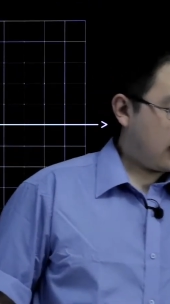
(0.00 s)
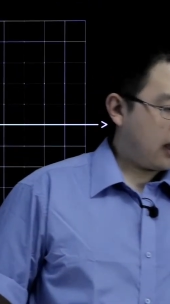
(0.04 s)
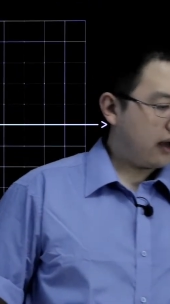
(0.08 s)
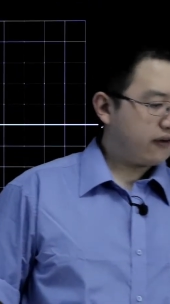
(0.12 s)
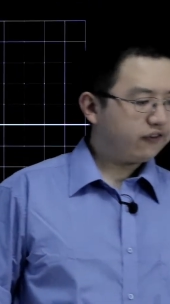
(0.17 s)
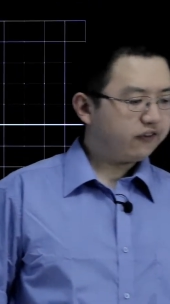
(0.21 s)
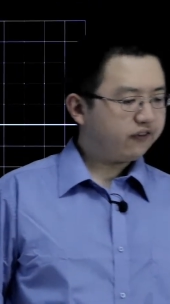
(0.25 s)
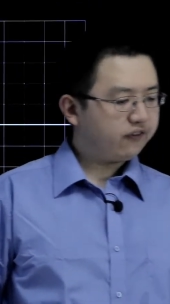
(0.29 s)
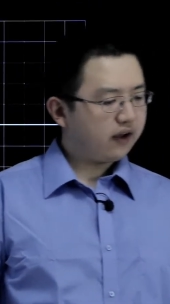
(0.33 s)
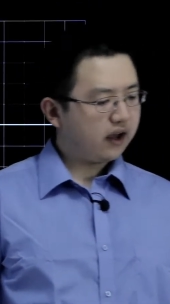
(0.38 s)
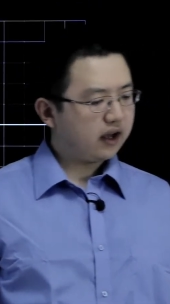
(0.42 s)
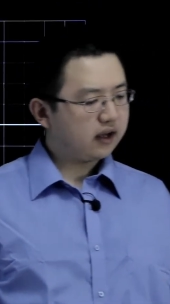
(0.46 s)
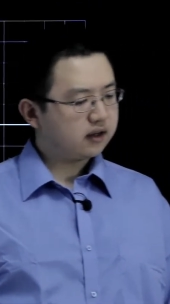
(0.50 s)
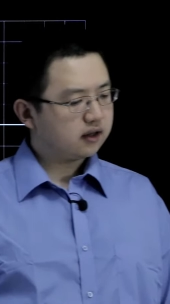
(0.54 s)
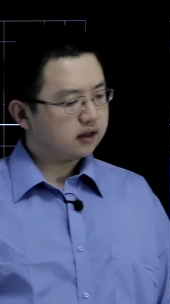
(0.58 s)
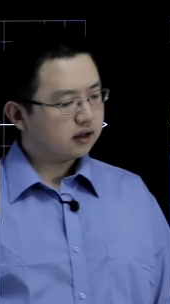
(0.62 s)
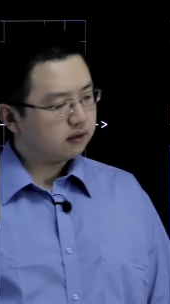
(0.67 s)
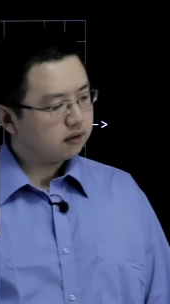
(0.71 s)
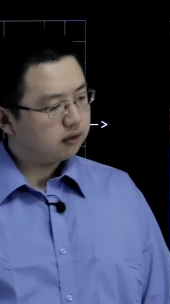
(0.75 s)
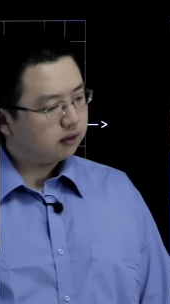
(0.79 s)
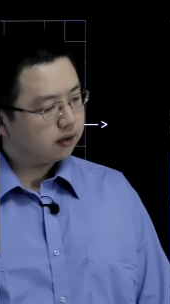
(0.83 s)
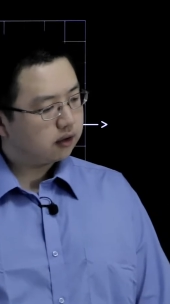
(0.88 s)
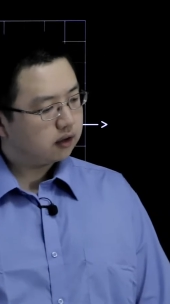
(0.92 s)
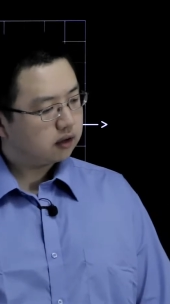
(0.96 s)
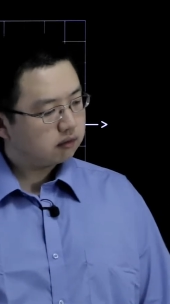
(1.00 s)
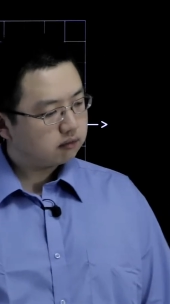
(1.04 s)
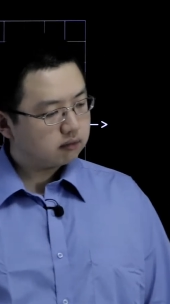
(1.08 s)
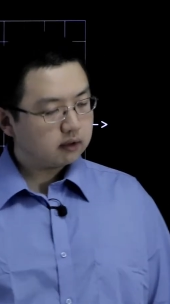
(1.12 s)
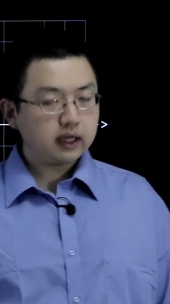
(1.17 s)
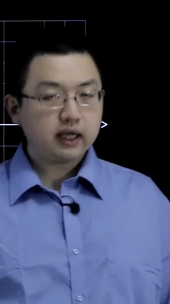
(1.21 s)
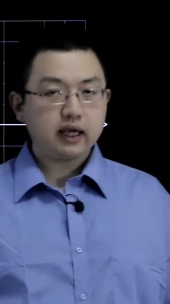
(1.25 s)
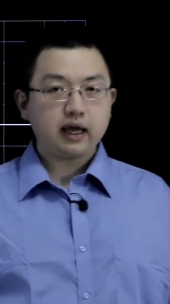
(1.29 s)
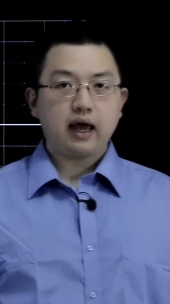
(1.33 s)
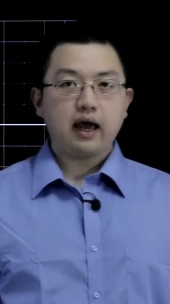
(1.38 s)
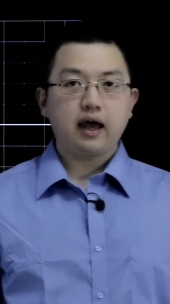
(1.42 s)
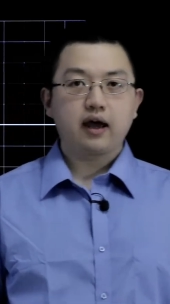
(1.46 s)
F of x equals
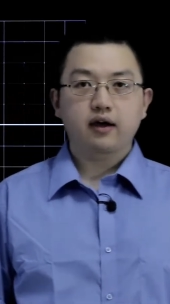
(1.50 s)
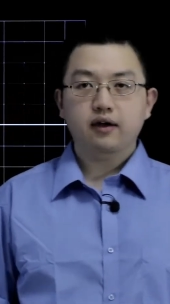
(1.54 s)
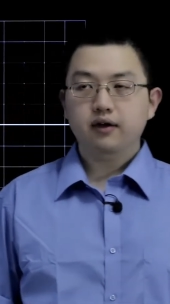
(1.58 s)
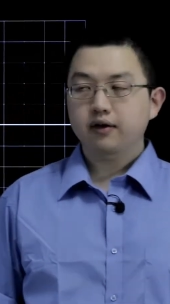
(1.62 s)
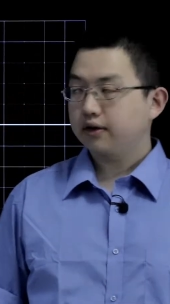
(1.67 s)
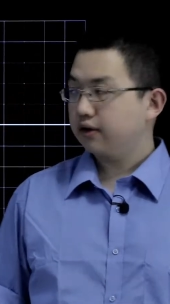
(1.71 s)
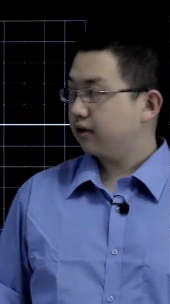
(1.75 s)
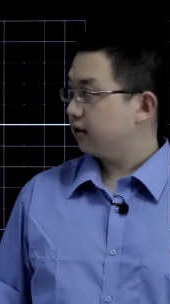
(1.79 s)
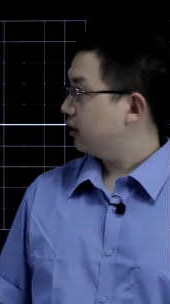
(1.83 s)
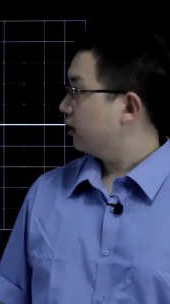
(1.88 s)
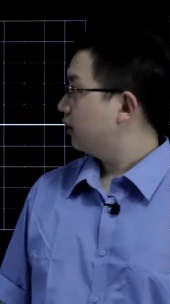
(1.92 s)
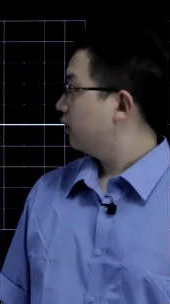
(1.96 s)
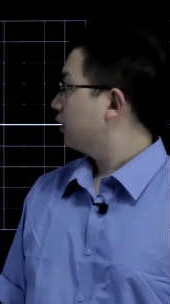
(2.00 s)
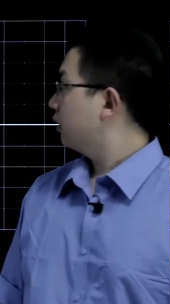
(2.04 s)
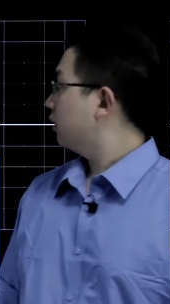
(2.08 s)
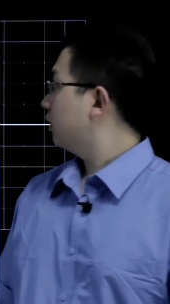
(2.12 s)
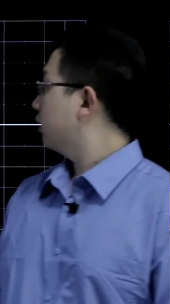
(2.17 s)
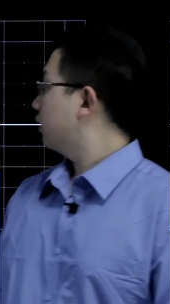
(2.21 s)
3x.